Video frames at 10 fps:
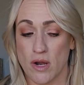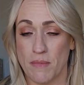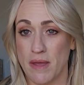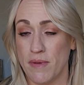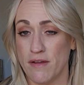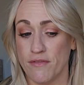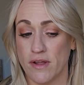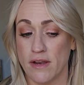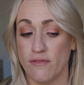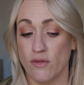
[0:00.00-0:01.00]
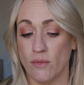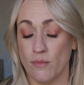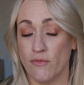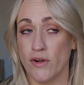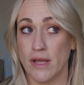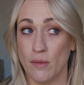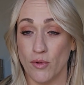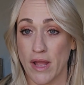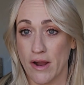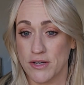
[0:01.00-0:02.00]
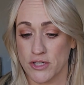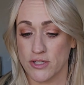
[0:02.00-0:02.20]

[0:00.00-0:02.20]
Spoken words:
may be a forgettable character,